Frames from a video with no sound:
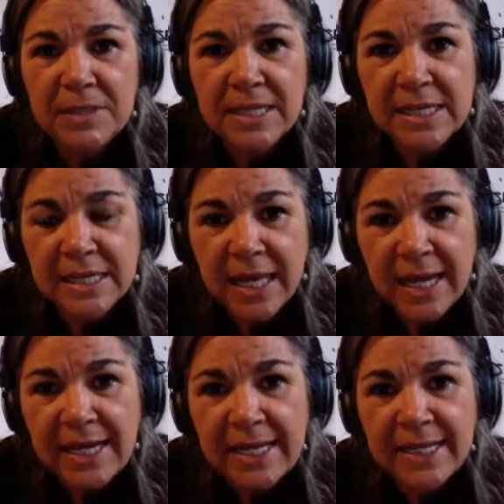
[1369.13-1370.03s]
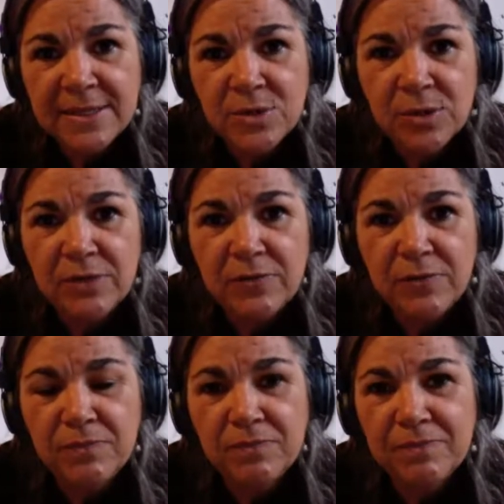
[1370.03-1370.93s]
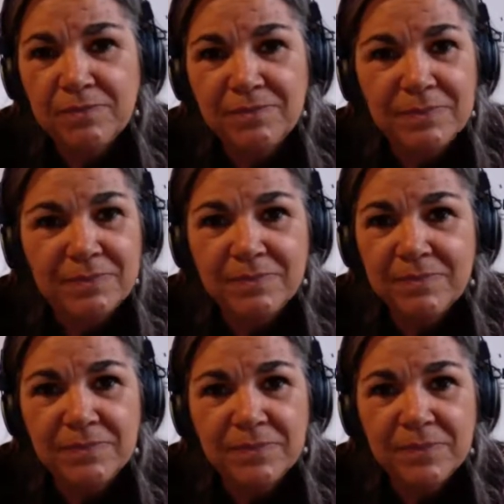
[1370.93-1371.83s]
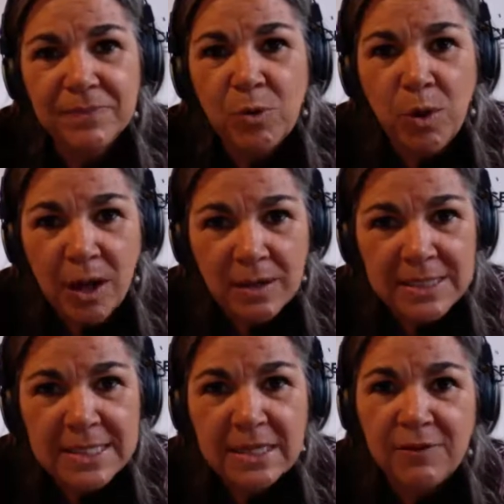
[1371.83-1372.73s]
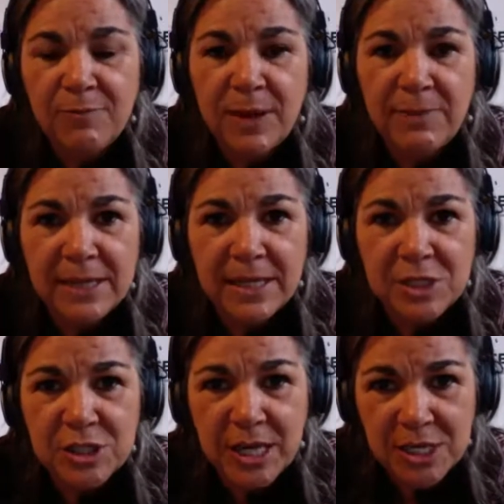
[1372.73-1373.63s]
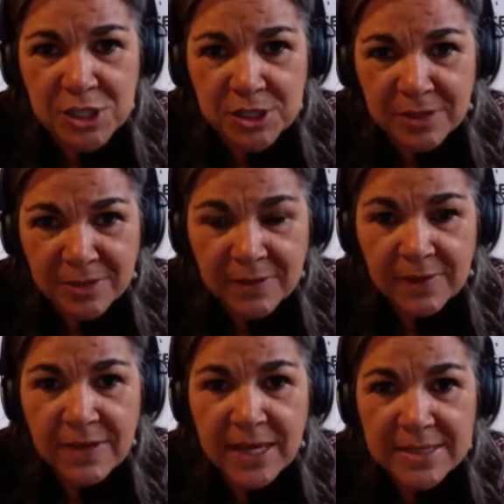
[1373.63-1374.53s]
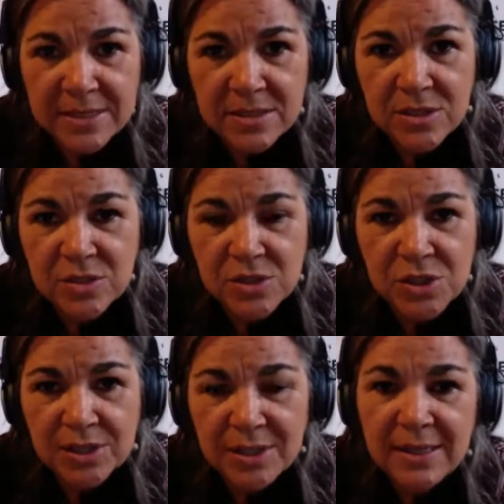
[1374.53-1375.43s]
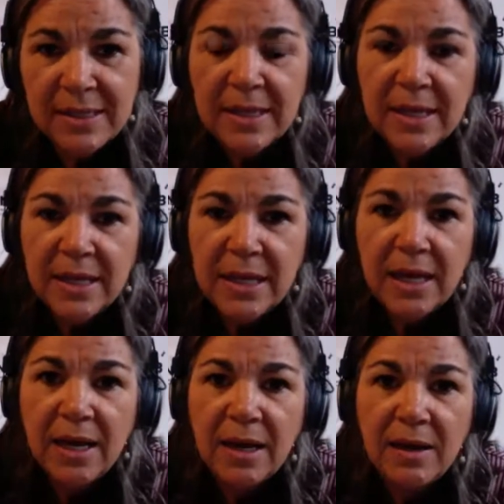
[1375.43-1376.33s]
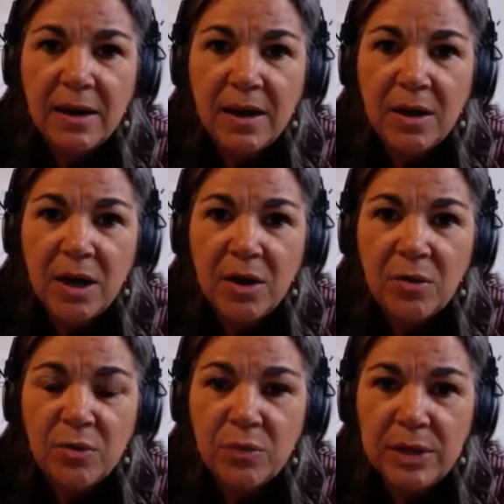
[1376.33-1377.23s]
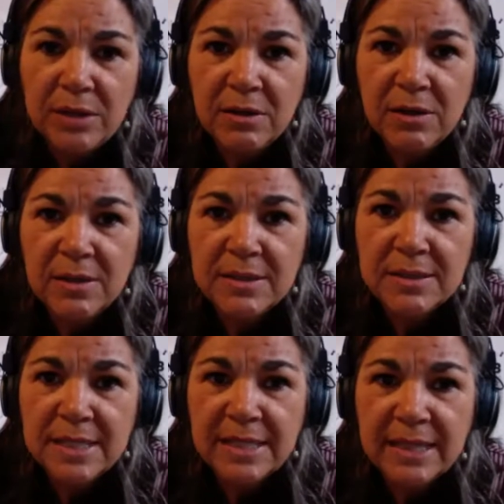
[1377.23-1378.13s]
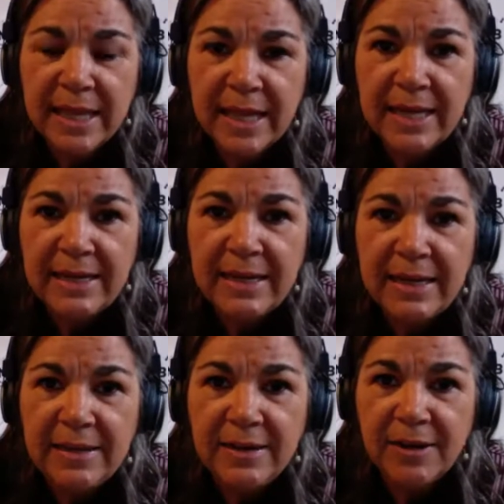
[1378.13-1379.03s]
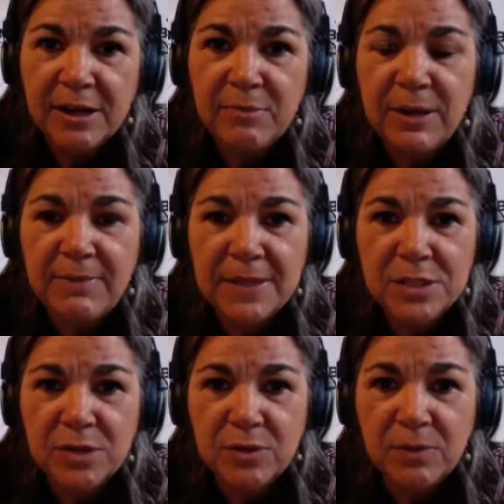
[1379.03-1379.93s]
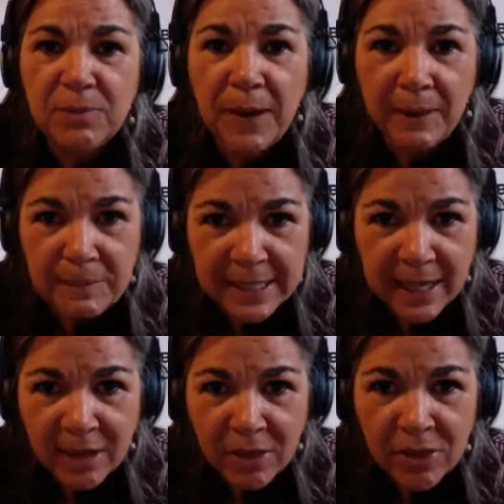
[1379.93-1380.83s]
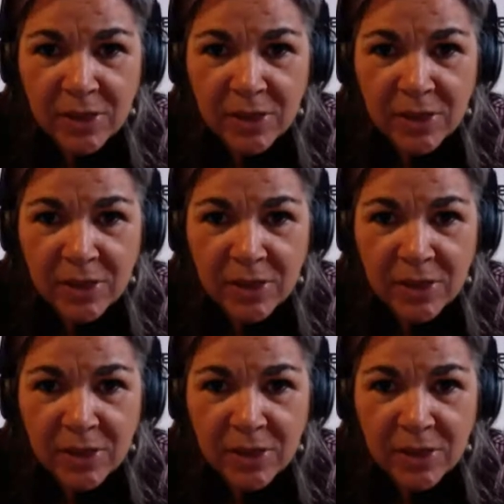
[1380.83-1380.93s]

declining sort of quality of public education of that institution, a real decline in our commitment to public health.